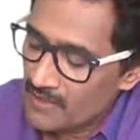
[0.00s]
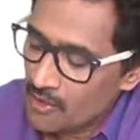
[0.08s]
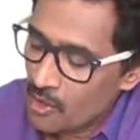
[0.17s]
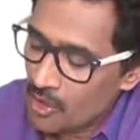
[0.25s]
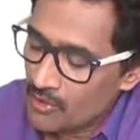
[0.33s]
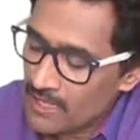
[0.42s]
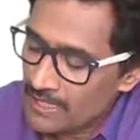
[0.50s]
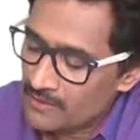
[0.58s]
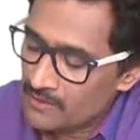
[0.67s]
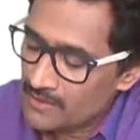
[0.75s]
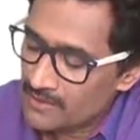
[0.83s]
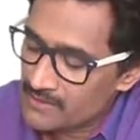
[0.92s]
Or
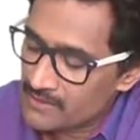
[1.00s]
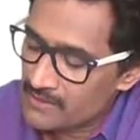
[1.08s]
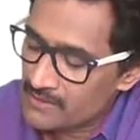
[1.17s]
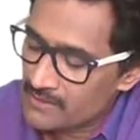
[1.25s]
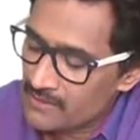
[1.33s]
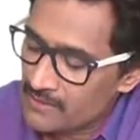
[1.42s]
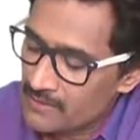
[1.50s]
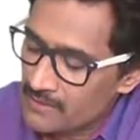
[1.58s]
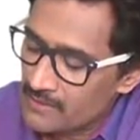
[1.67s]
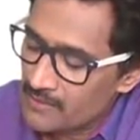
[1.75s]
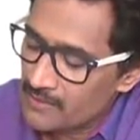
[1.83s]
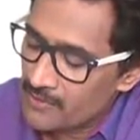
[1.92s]
rather, it is a
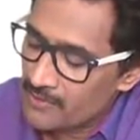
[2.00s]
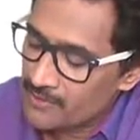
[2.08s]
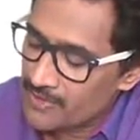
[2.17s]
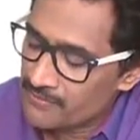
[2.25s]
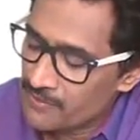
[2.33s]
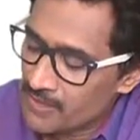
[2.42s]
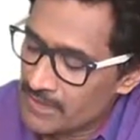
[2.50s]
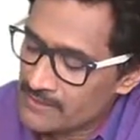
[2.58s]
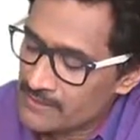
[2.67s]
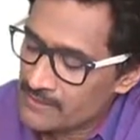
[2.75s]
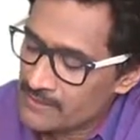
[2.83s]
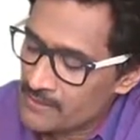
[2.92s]

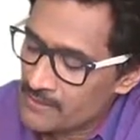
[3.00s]
reverse